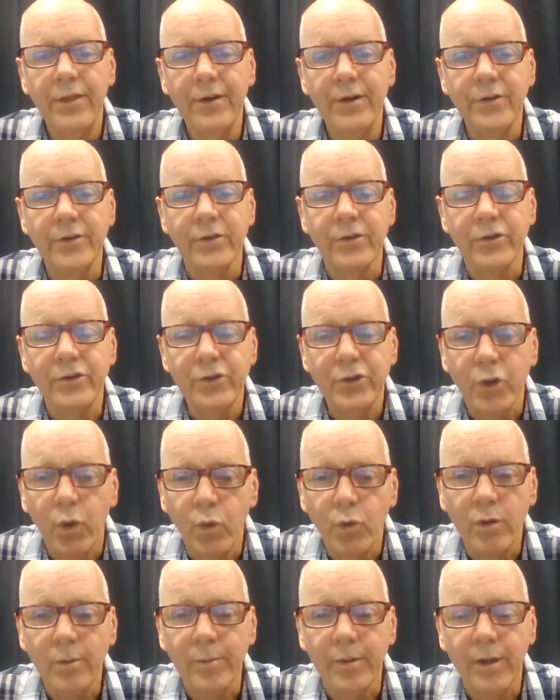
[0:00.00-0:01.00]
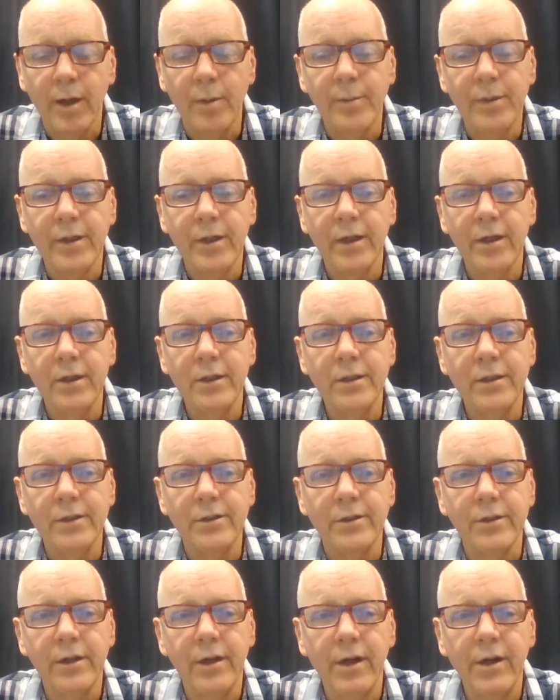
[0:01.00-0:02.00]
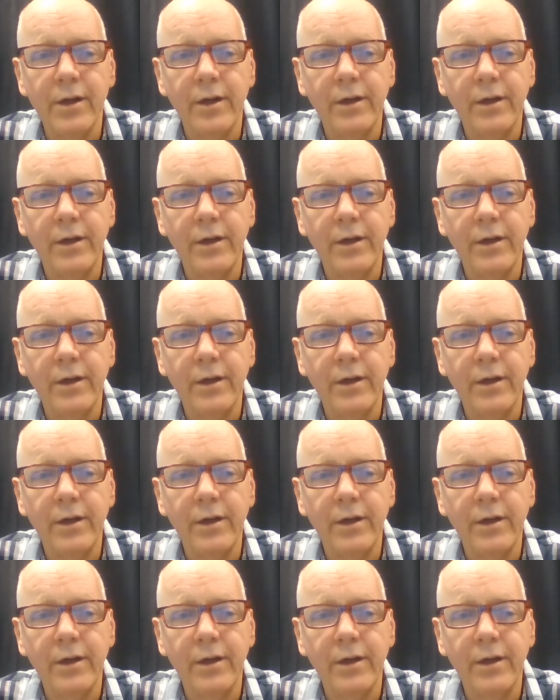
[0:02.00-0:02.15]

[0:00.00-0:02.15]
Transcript: there's a storm coming, guys.